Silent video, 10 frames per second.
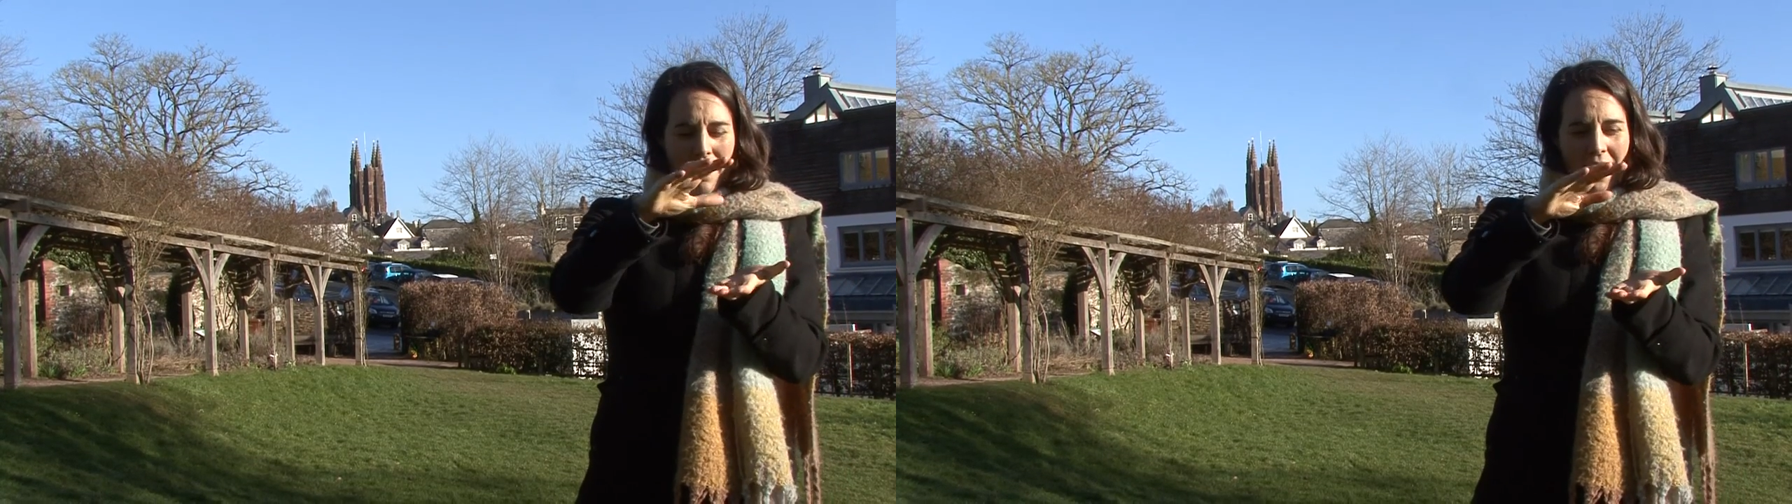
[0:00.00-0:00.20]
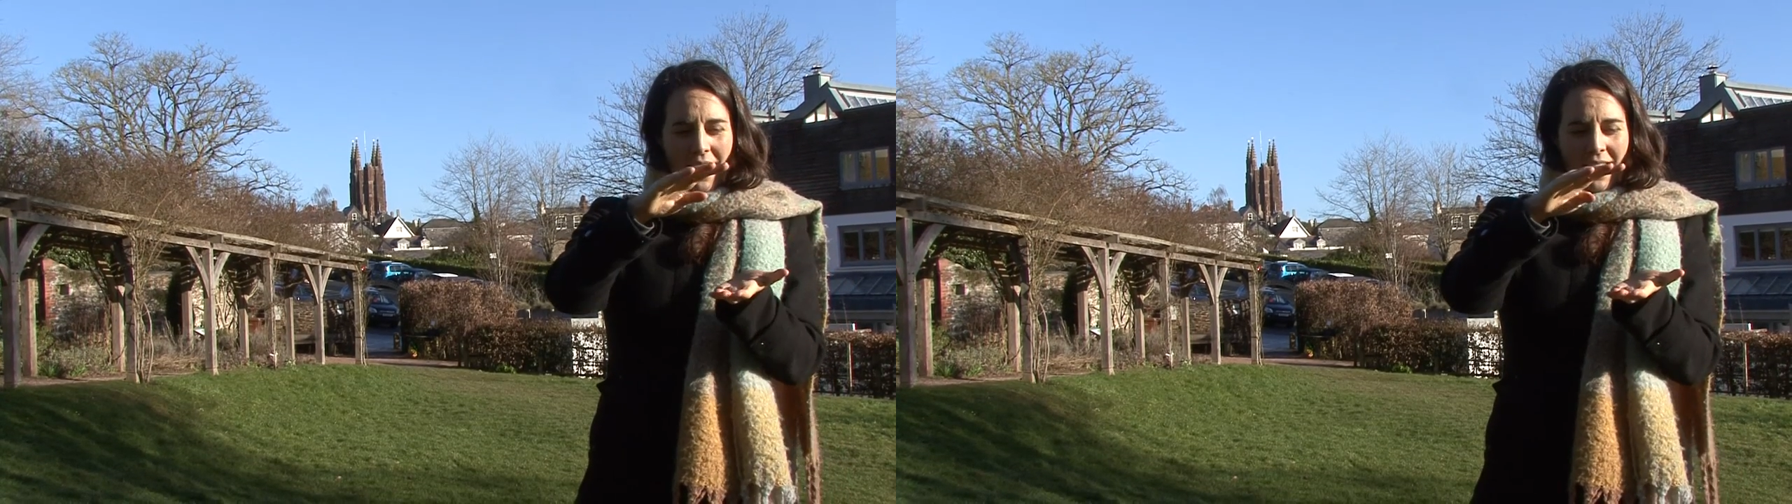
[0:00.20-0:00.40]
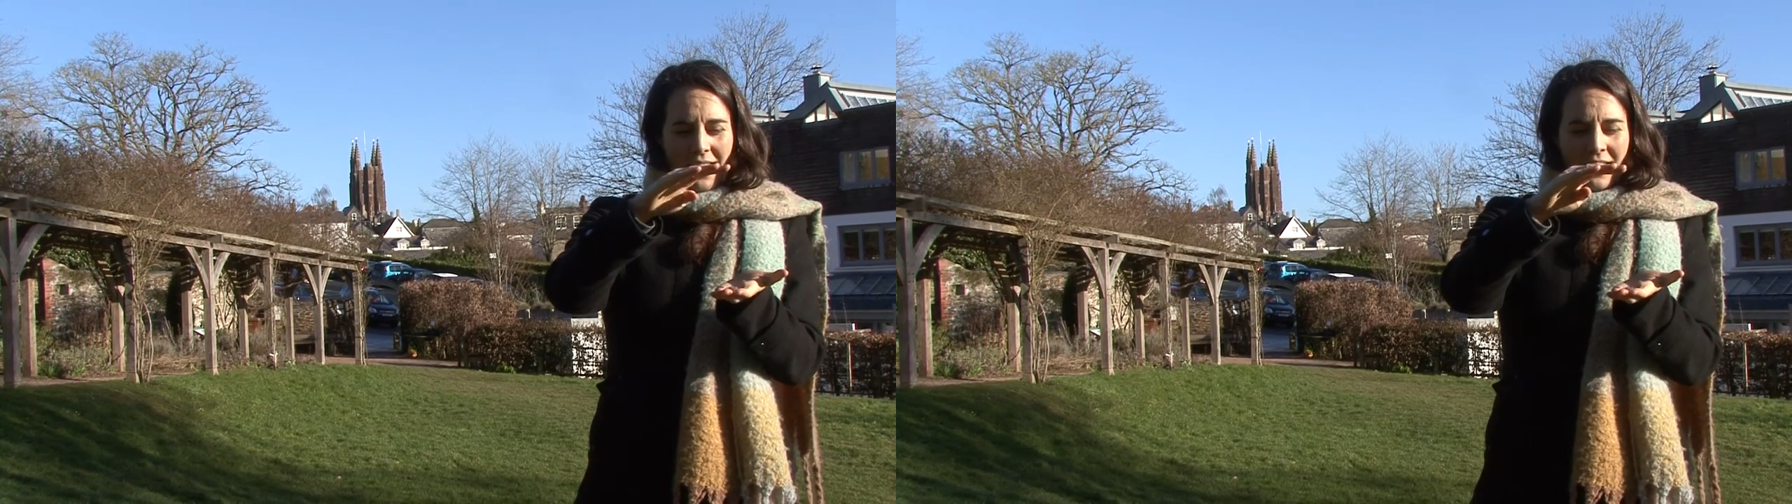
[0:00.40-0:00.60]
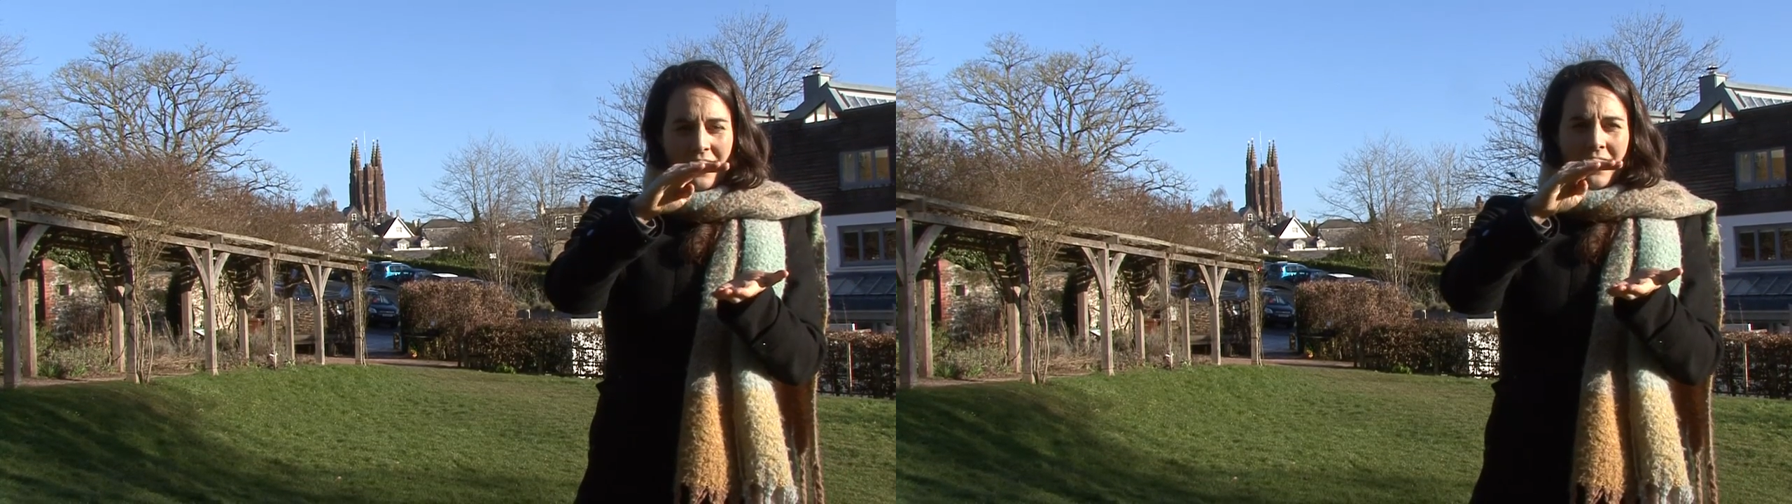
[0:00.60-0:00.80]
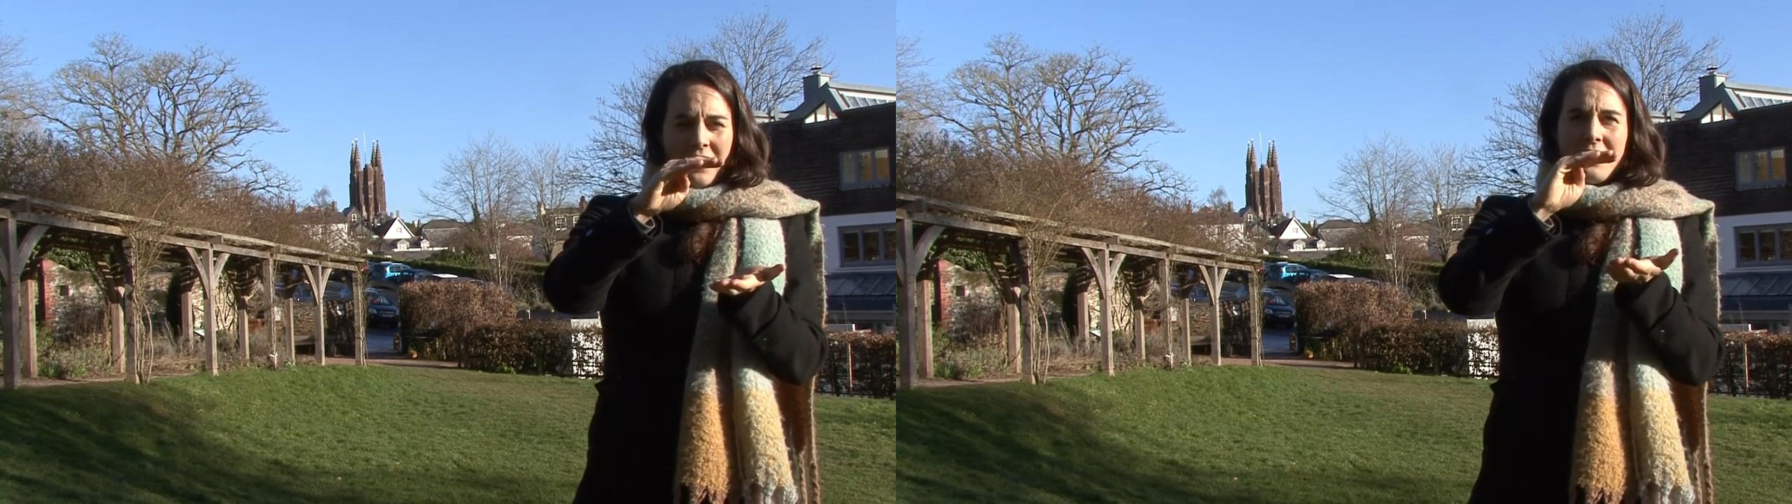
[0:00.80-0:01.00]

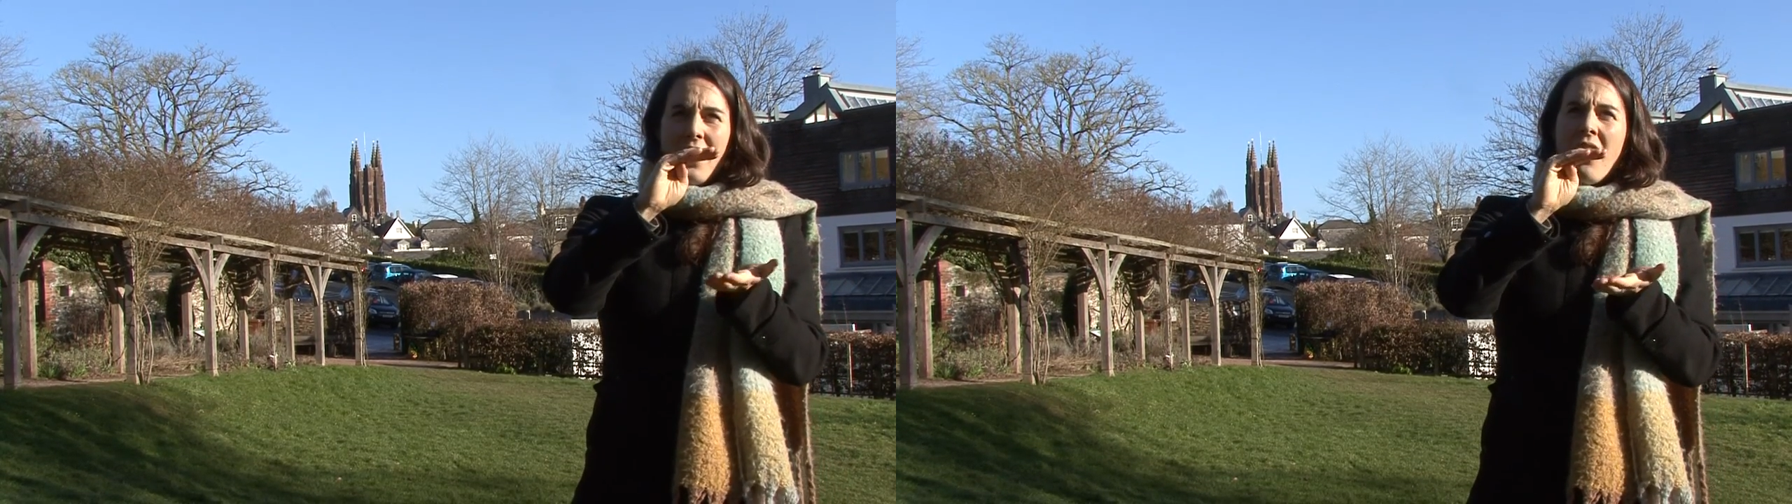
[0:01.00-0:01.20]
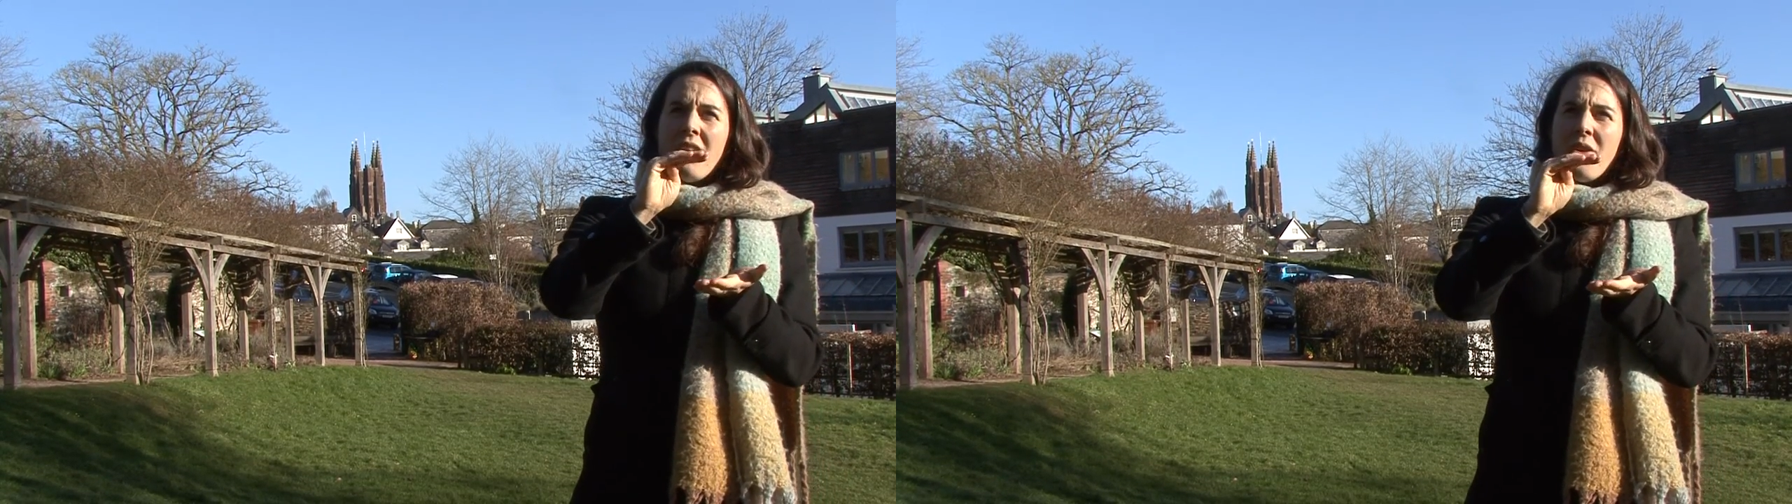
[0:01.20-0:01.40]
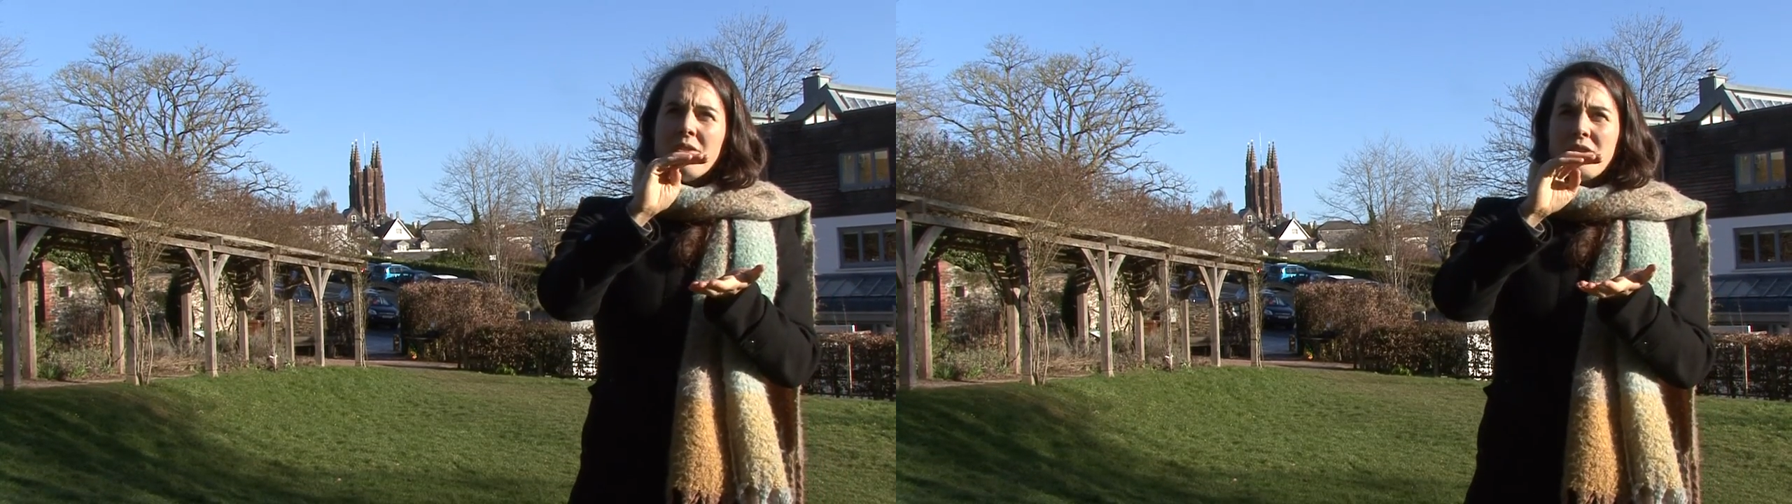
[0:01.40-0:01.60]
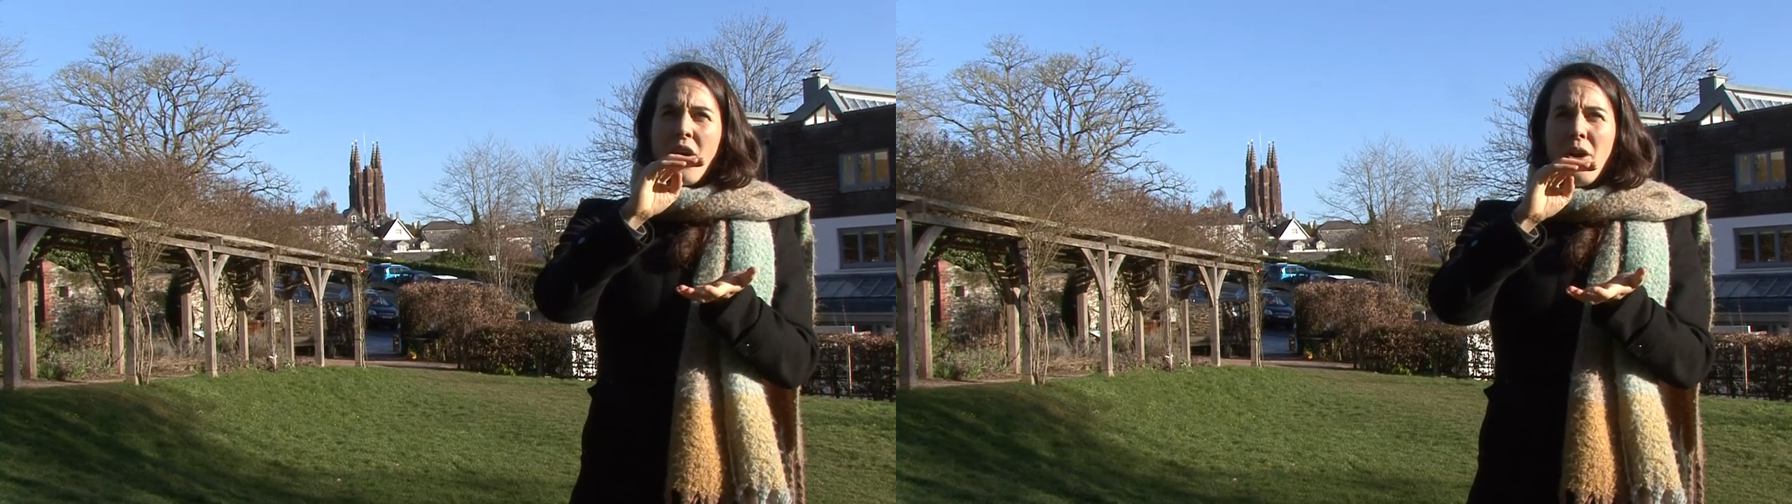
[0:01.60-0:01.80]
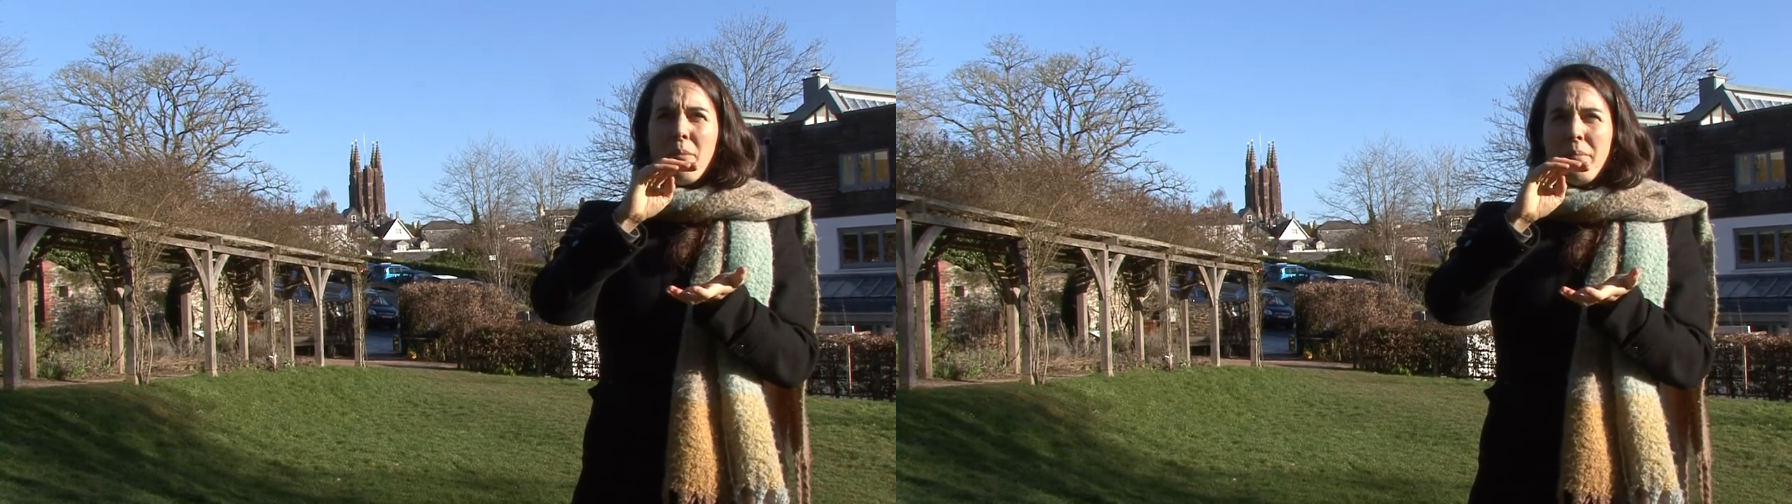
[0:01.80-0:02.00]
dark on
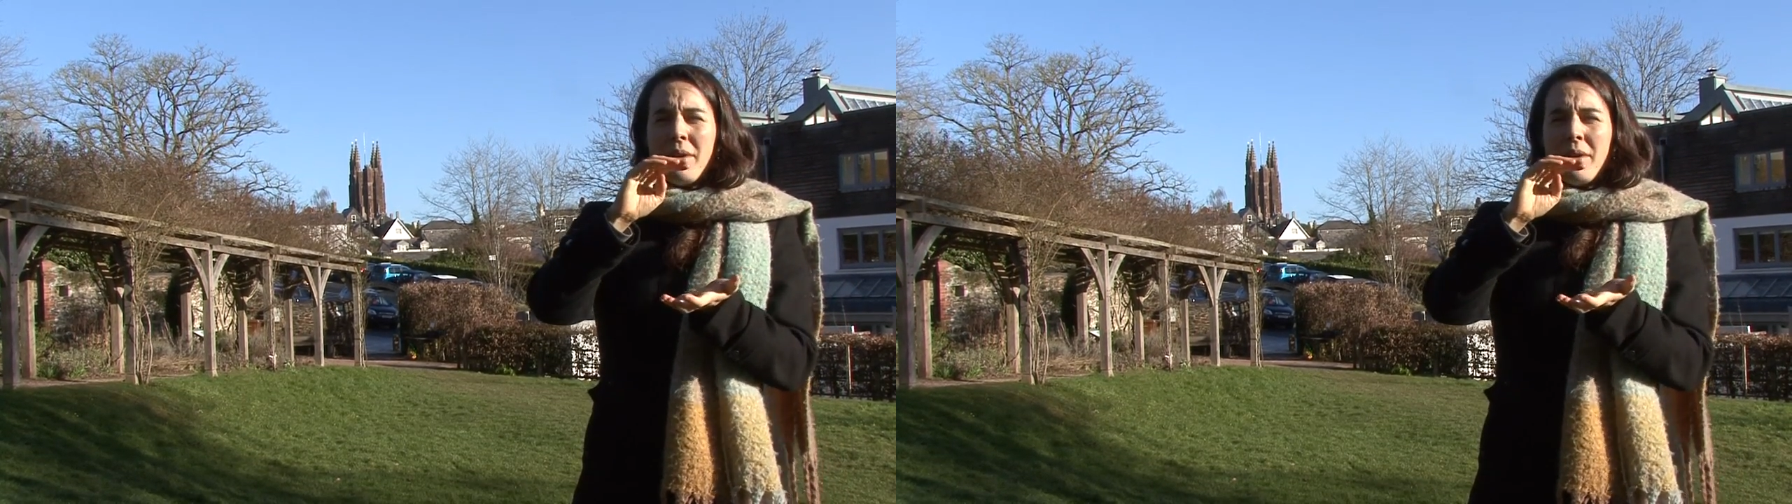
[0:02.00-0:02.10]
top